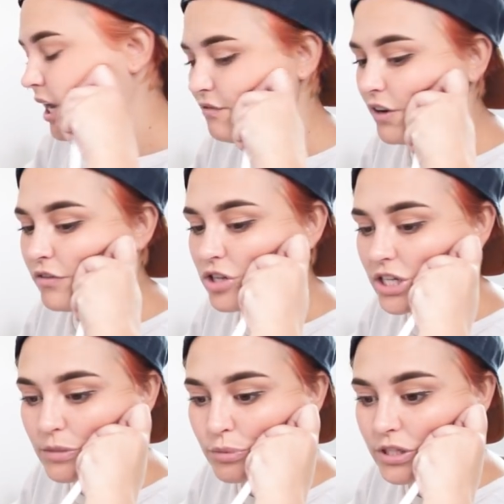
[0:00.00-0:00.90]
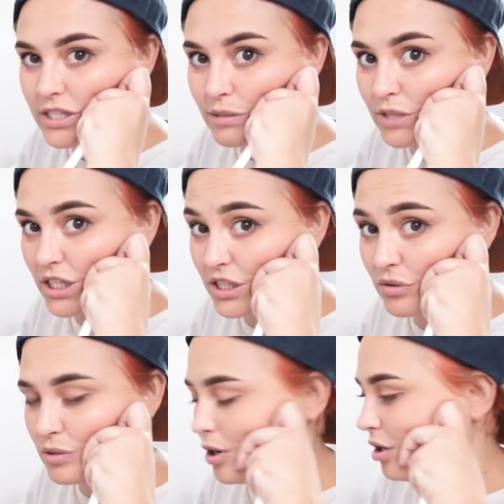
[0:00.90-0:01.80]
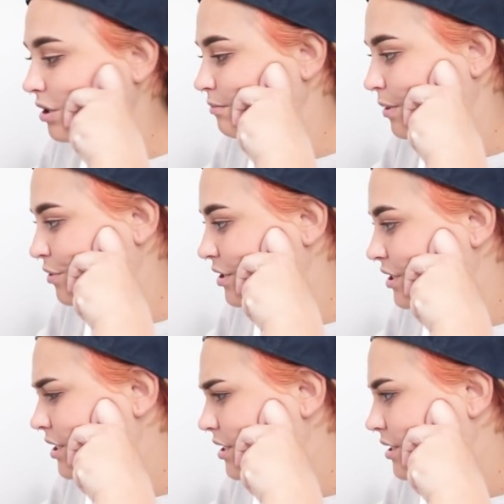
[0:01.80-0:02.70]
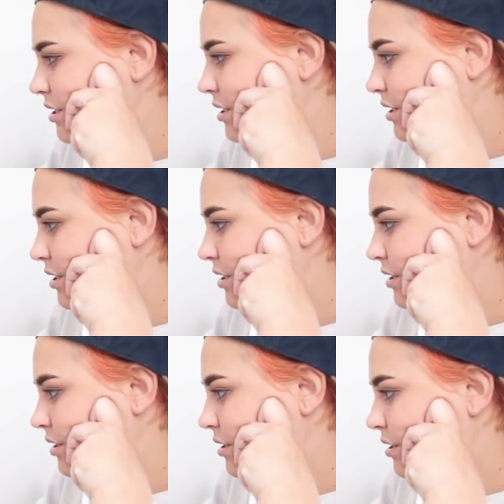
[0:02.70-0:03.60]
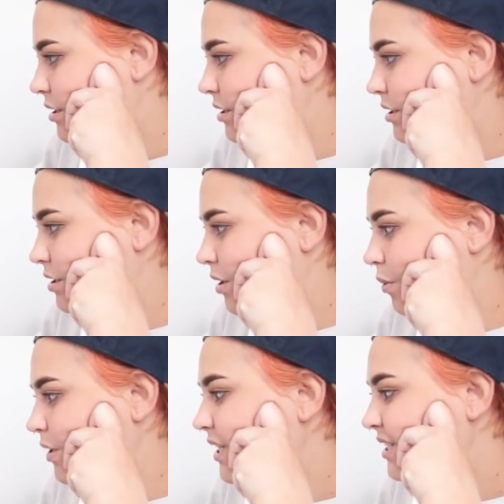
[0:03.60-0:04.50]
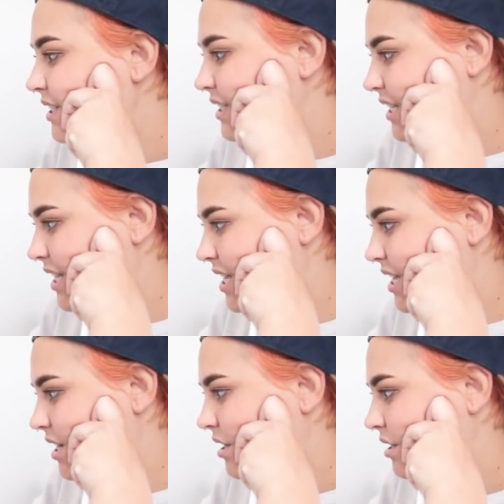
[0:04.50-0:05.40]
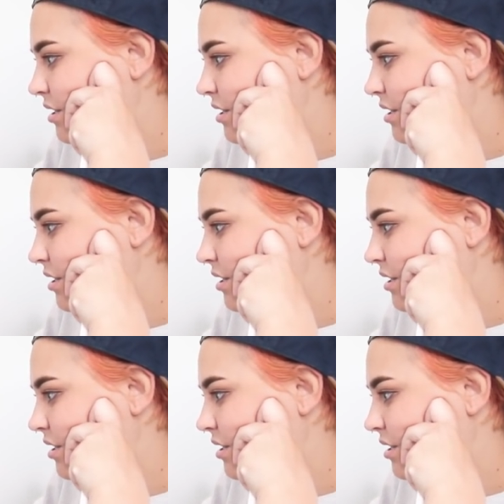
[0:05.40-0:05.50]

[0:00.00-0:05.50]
I've never tried to print something so small on my printer. So we'll see.